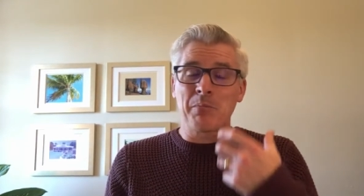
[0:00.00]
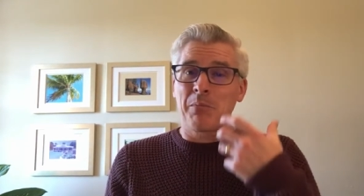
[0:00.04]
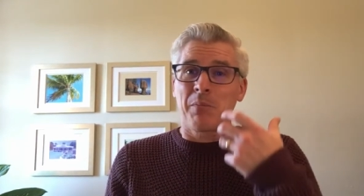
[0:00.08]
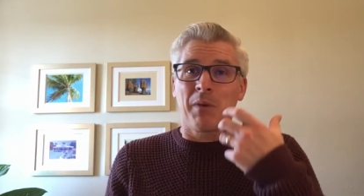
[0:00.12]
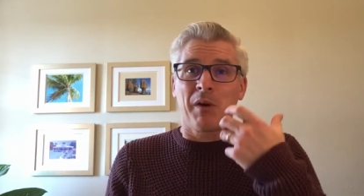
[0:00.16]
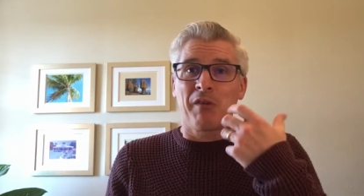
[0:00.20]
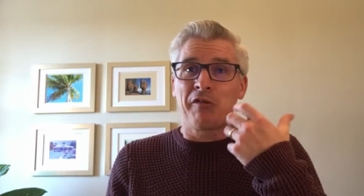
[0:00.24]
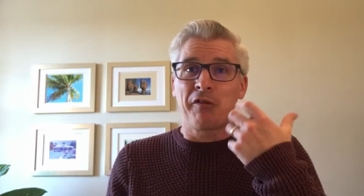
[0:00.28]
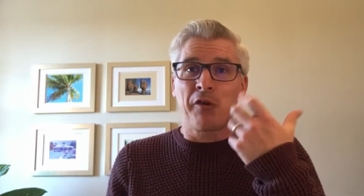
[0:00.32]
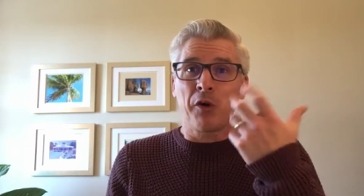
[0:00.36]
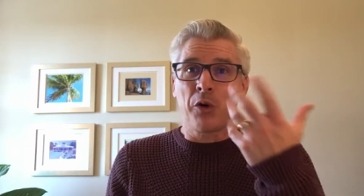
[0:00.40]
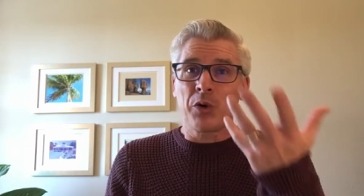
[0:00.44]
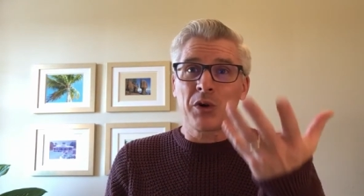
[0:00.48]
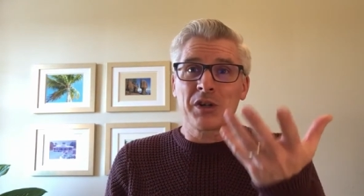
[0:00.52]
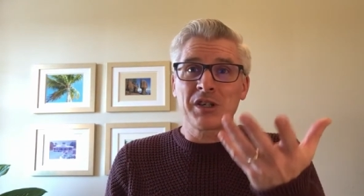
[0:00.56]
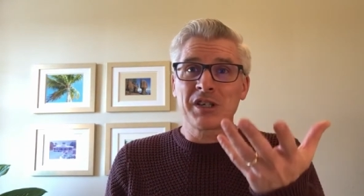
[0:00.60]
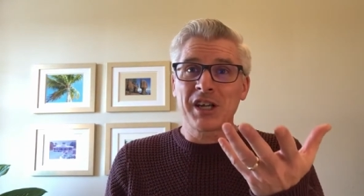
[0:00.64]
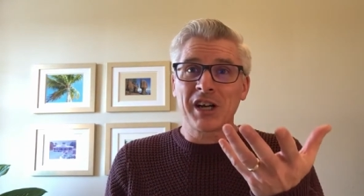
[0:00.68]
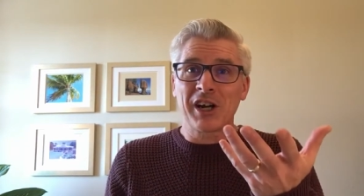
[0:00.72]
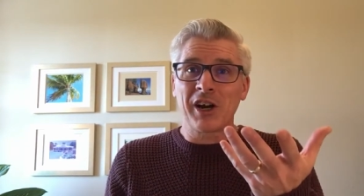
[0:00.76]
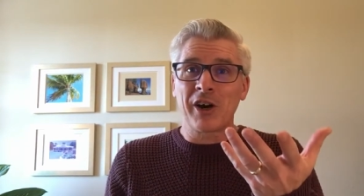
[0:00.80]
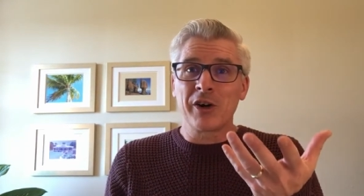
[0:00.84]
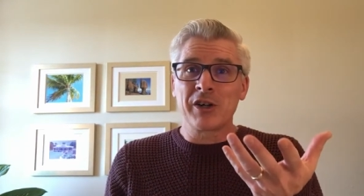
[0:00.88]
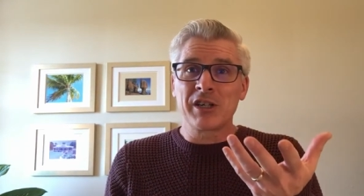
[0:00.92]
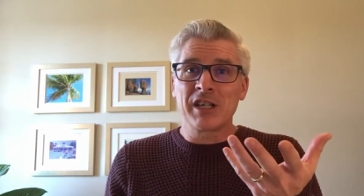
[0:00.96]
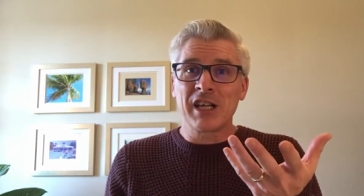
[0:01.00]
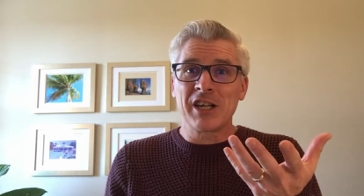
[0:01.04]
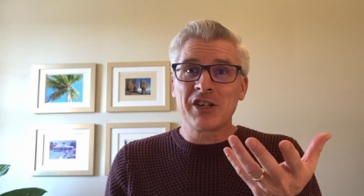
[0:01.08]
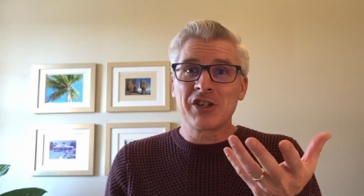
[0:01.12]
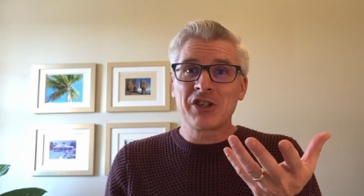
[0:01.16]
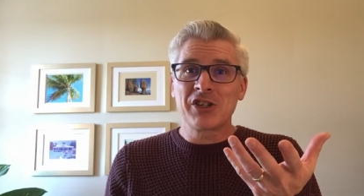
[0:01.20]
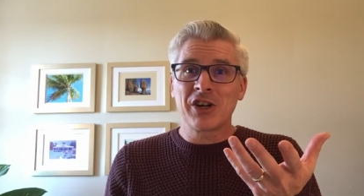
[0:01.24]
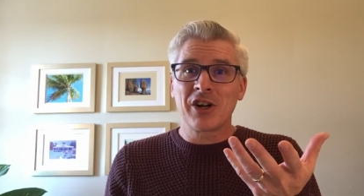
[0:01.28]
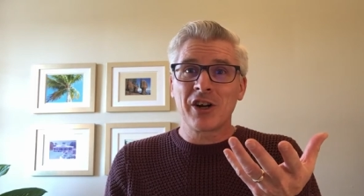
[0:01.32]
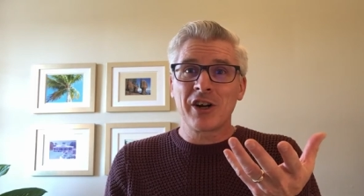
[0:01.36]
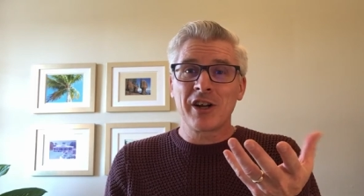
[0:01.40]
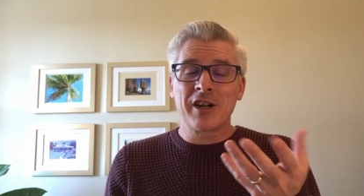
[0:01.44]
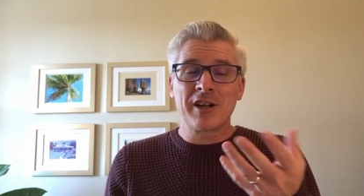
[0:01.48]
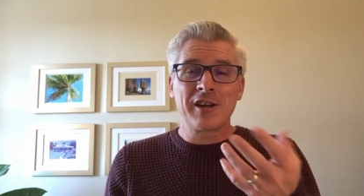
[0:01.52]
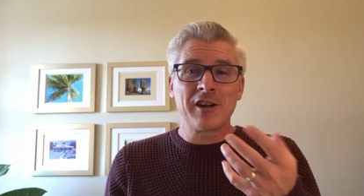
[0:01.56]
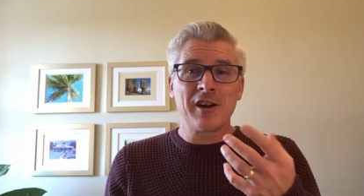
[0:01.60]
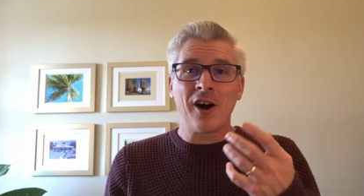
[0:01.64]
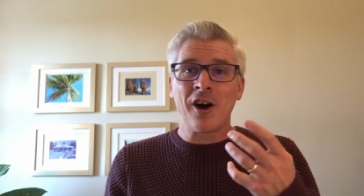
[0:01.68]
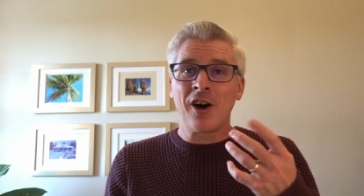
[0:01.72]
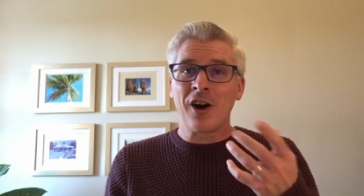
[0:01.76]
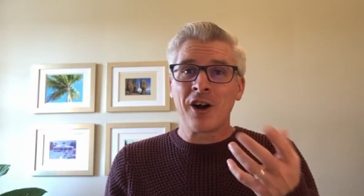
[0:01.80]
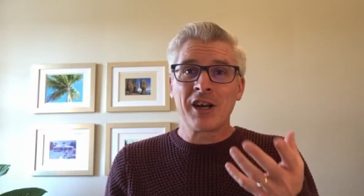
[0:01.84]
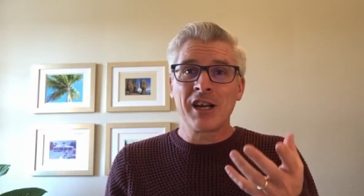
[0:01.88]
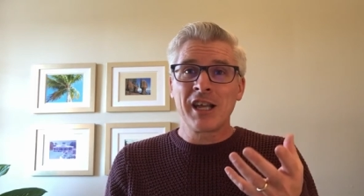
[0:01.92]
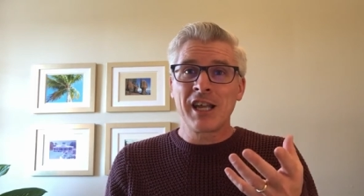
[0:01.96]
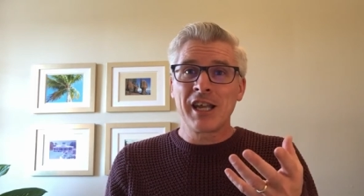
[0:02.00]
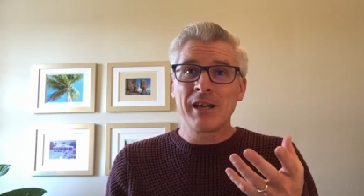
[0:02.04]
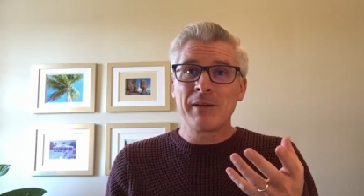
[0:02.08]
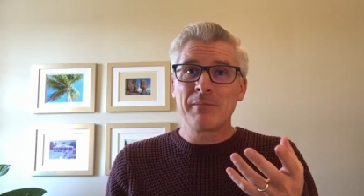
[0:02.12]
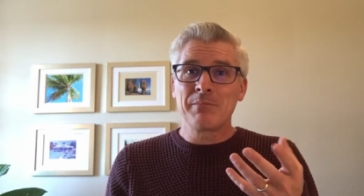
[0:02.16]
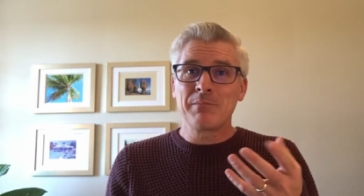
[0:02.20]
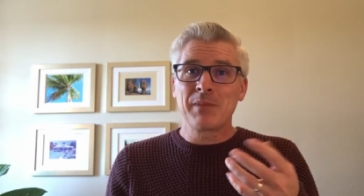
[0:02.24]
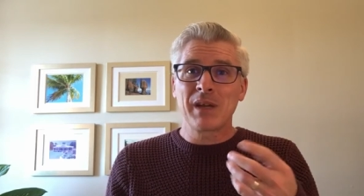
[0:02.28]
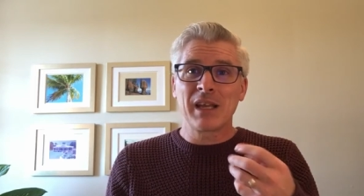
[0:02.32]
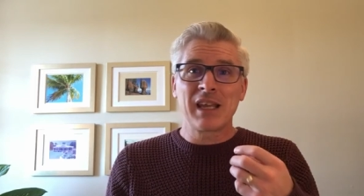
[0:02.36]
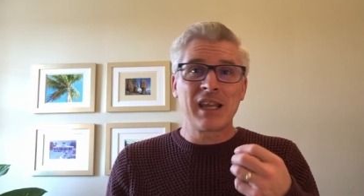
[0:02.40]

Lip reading: focusing our attention on Him,